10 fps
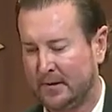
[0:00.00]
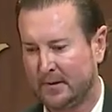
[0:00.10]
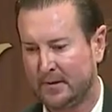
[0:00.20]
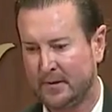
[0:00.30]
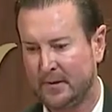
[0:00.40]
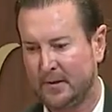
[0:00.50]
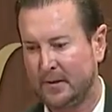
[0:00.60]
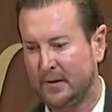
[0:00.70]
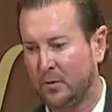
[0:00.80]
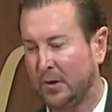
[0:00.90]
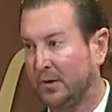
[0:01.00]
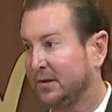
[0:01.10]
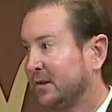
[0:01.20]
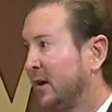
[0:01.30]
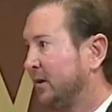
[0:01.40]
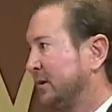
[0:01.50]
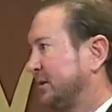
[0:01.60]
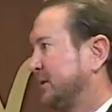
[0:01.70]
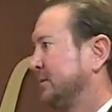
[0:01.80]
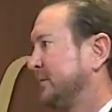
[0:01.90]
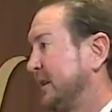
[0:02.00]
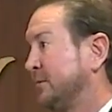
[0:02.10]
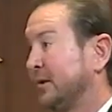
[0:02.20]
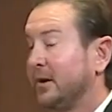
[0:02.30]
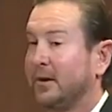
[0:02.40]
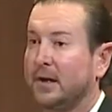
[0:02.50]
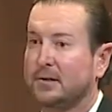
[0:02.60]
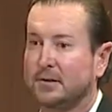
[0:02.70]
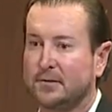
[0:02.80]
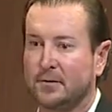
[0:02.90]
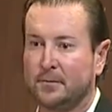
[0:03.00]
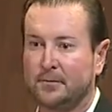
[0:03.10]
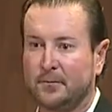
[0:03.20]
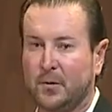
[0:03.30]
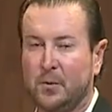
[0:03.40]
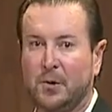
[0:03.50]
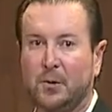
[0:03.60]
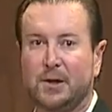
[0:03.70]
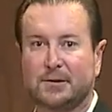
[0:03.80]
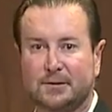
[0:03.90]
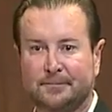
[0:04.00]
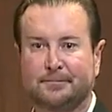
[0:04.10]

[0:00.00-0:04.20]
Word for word: uh, and then uh, one of the Sauters, Tim Sauter, actually, from, from the Midwest.